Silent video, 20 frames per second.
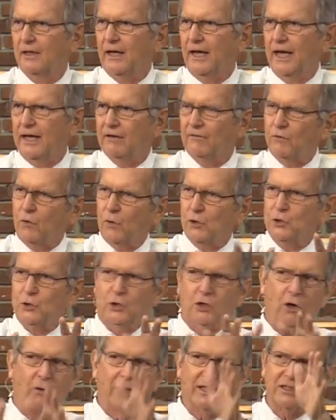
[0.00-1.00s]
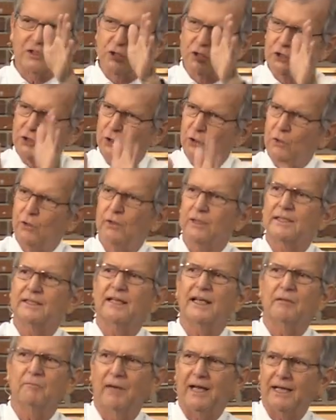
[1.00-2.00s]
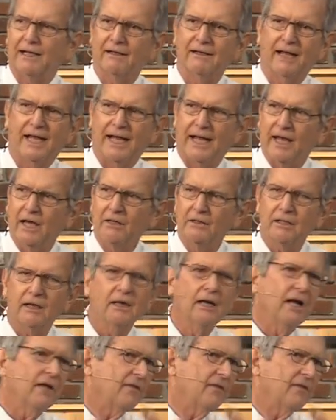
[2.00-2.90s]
And of course, you know, as soon as they make land,